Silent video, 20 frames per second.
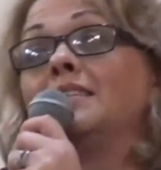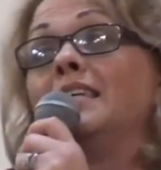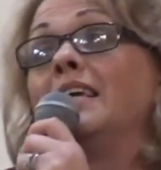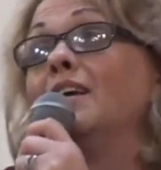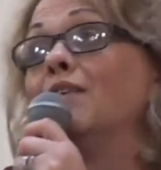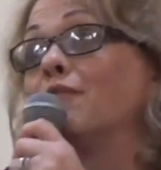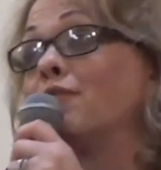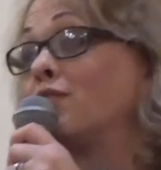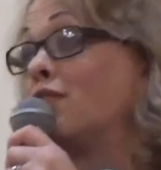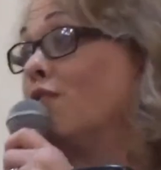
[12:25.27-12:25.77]

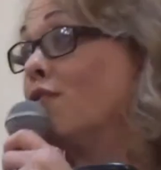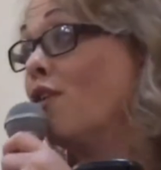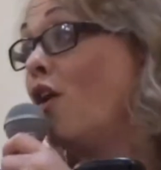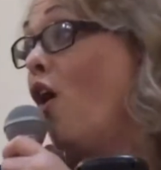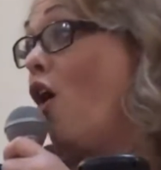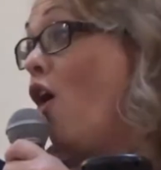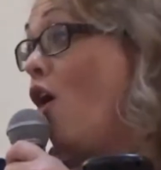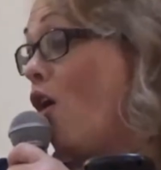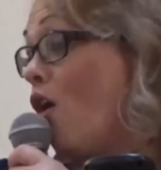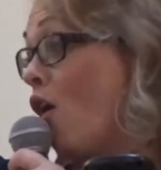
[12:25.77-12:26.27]
gift of
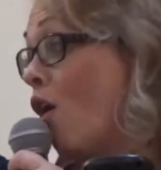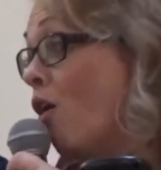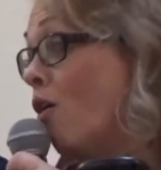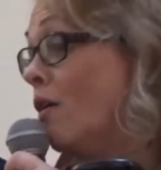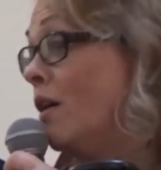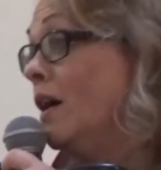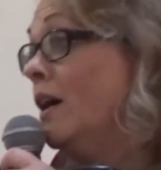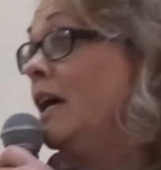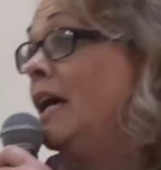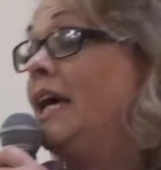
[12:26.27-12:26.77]

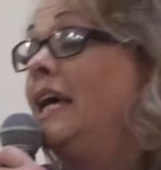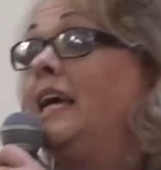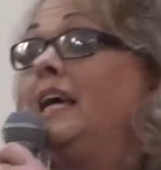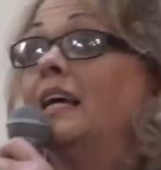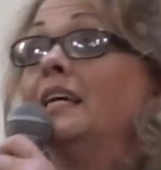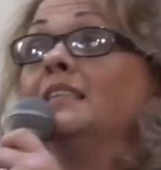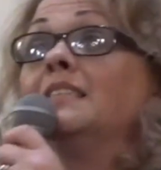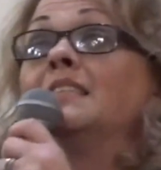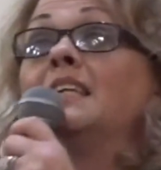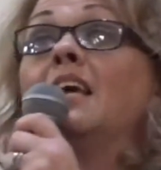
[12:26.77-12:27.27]
all. He
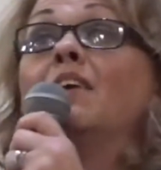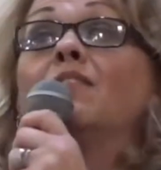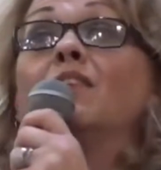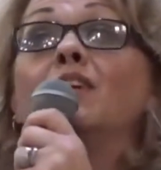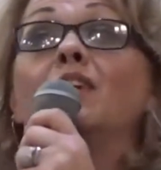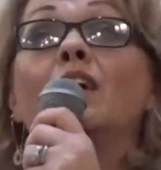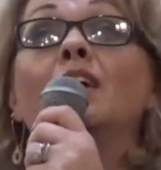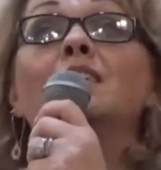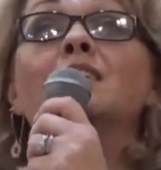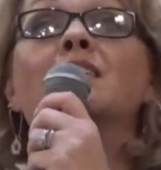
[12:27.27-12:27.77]
has given
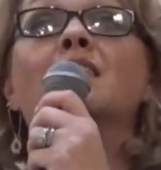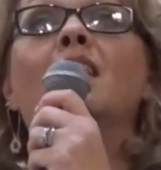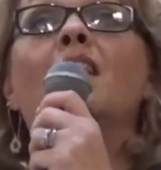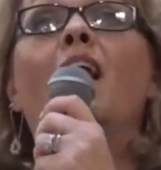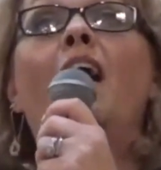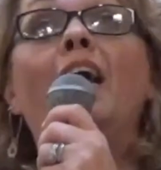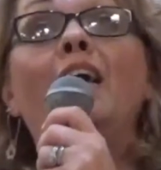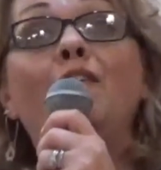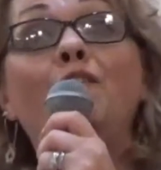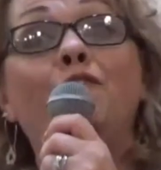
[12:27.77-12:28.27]
us
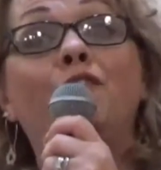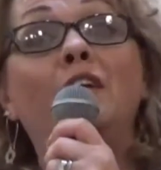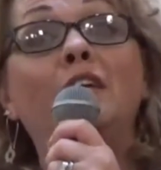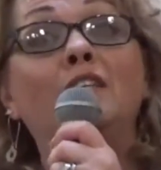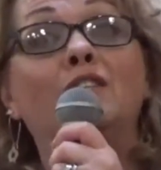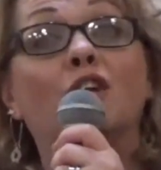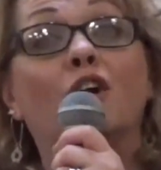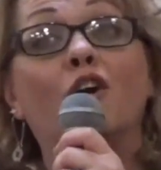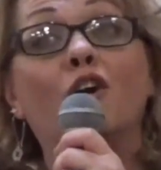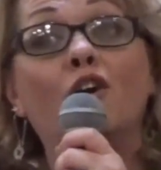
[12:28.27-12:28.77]
life
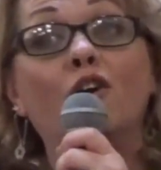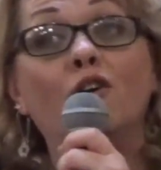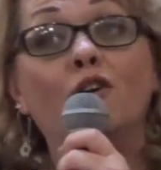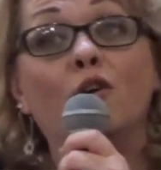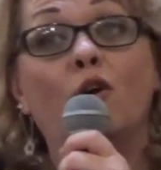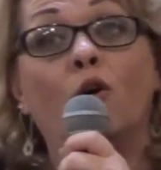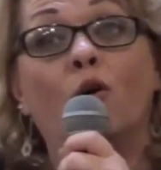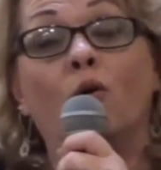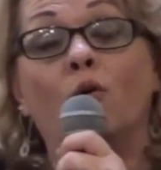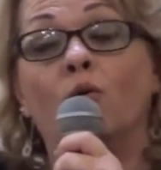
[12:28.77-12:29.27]

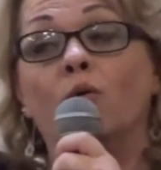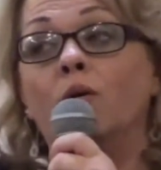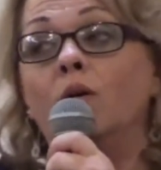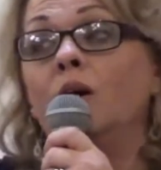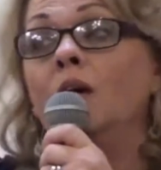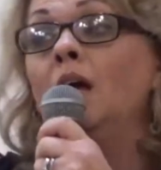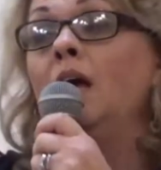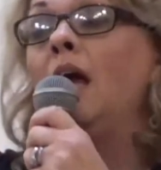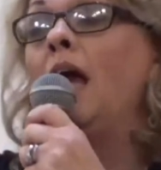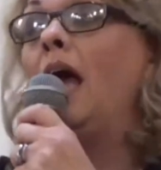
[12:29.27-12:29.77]
eternal.
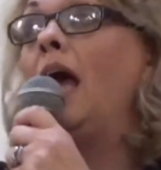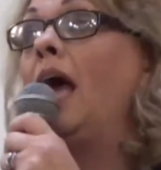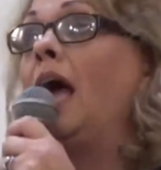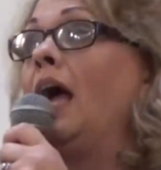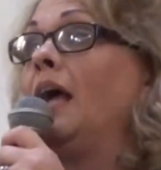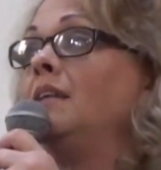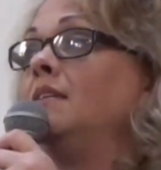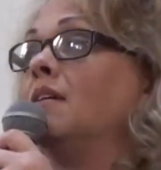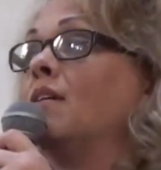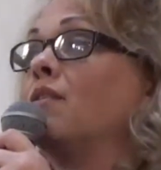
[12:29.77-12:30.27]

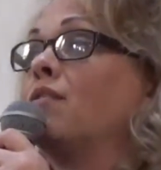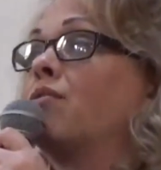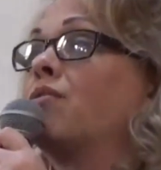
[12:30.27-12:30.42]
And to